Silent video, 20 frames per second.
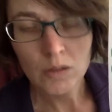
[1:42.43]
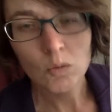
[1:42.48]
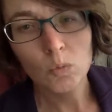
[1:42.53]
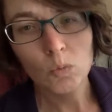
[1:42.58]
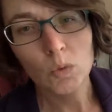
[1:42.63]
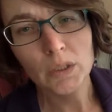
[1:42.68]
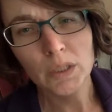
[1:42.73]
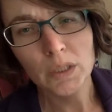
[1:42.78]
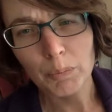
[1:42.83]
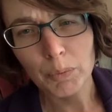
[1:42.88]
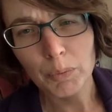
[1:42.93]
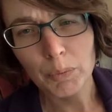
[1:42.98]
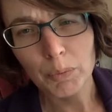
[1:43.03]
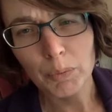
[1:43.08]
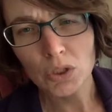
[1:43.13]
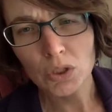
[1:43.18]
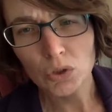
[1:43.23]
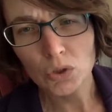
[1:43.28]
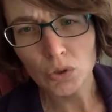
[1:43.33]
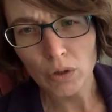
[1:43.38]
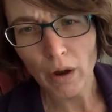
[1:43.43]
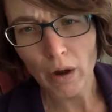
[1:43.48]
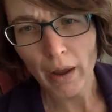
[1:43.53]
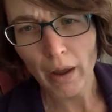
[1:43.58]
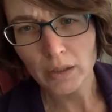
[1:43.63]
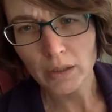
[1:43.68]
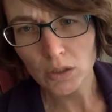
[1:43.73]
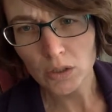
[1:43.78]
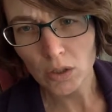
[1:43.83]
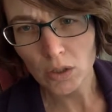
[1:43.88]
Was the person
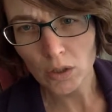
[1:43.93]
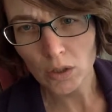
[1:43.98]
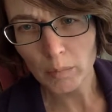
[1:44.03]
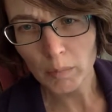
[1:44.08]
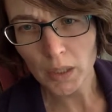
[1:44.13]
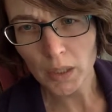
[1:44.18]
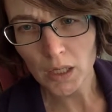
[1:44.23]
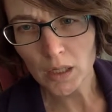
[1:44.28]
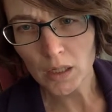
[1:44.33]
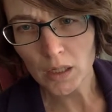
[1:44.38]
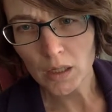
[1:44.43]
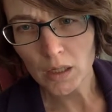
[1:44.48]
trying to hurt me?